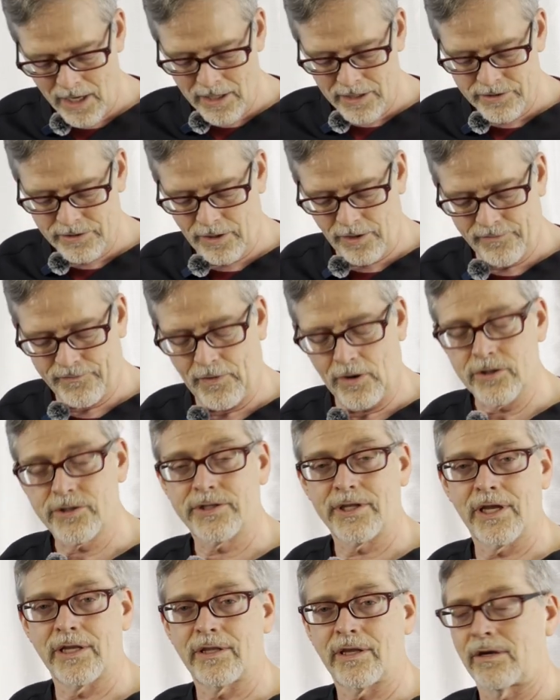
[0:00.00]
So the first
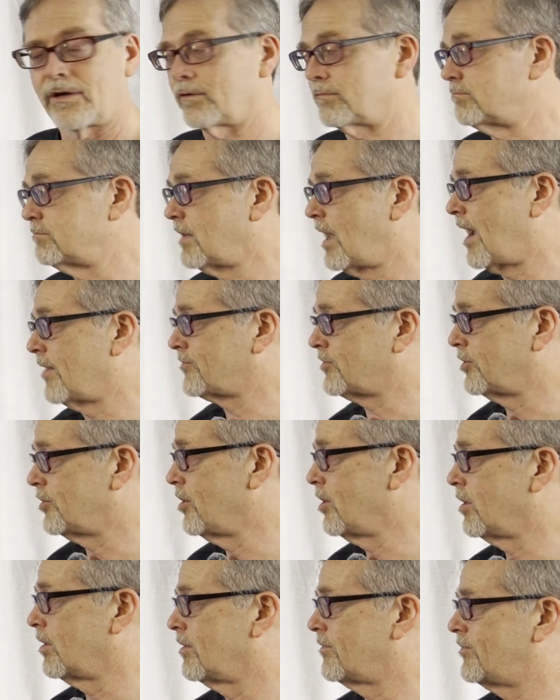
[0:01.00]
thing that you have to
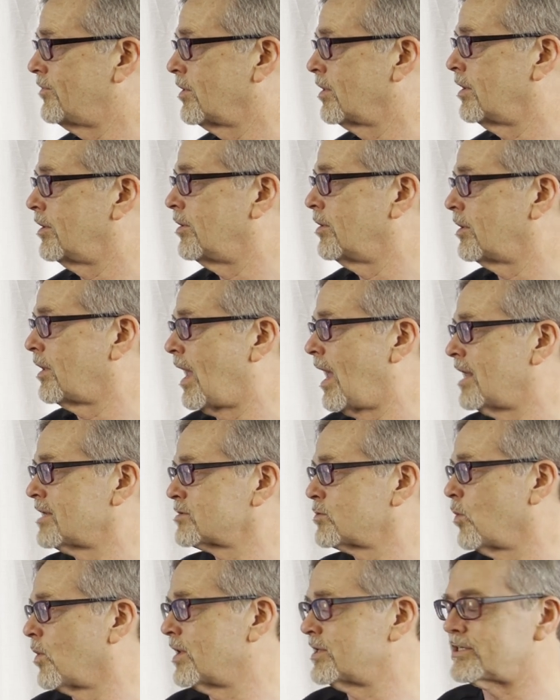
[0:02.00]
know if you're going to
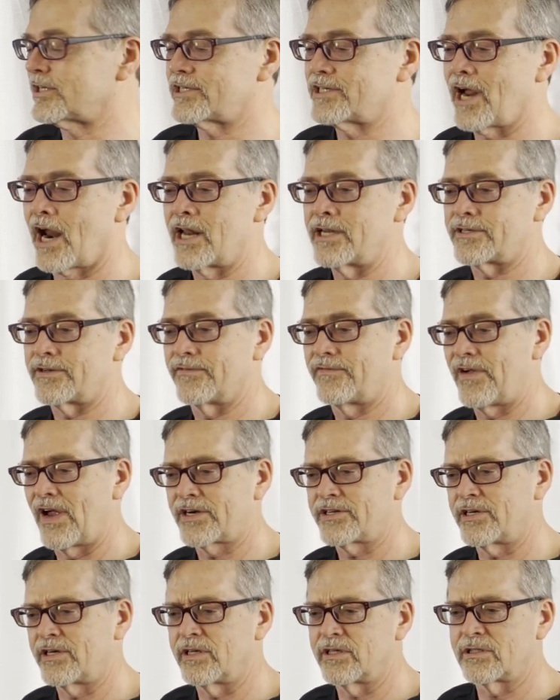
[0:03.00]
ask what is a sinus
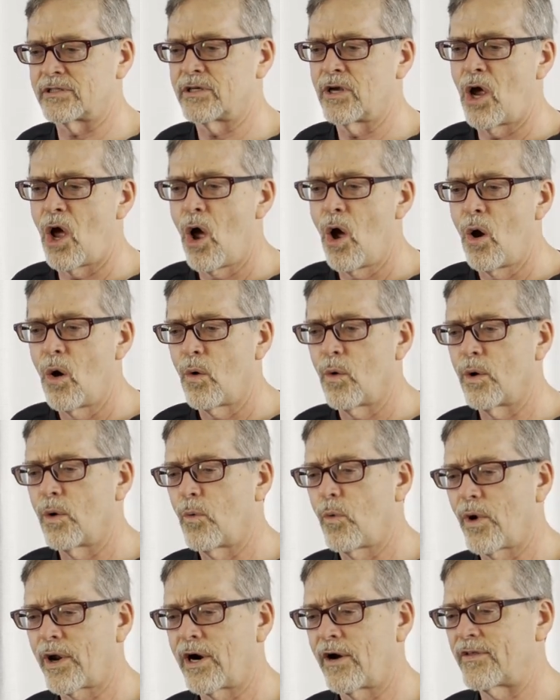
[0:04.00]
infection is, well,
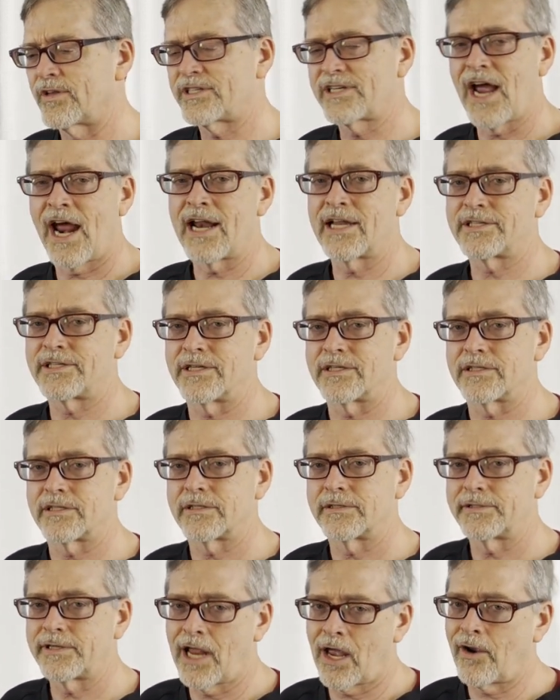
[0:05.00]
what are the
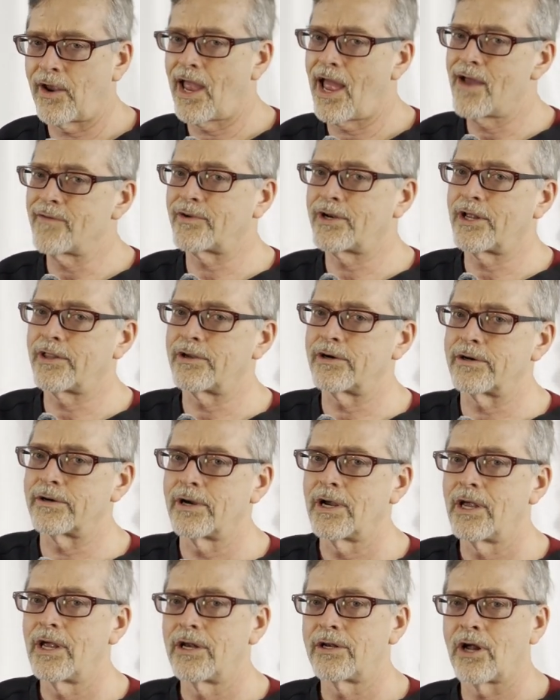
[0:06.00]
sinuses? Now I have another
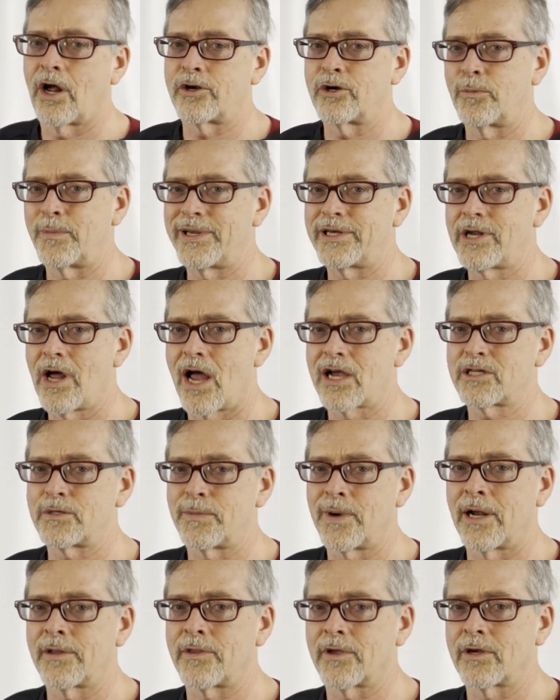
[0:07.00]
Dr. B Talks
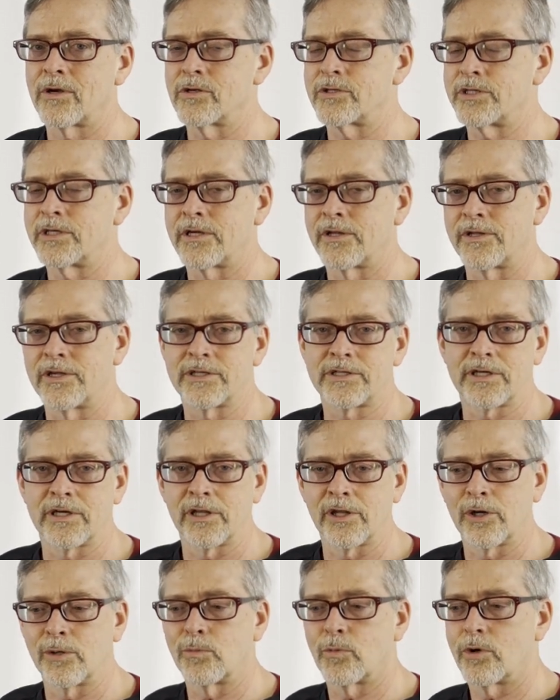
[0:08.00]
About that goes into this in a
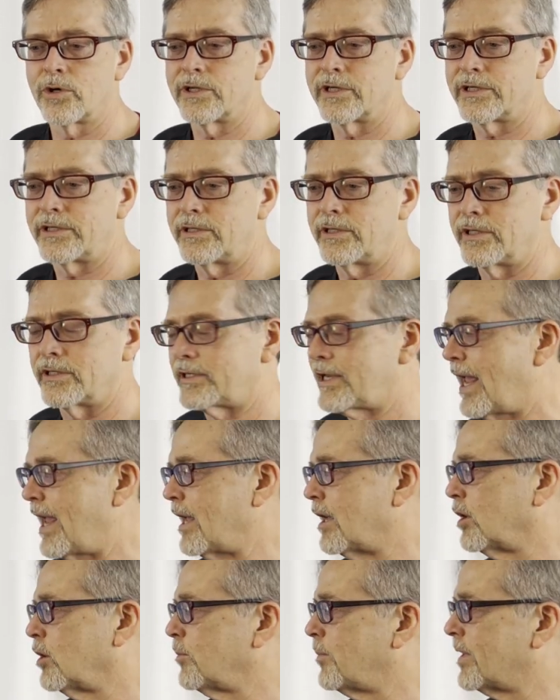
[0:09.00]
little more
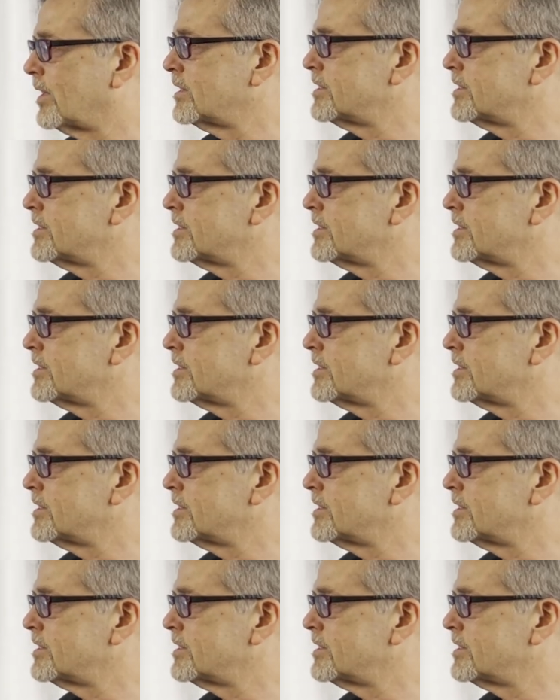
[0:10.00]
detail, but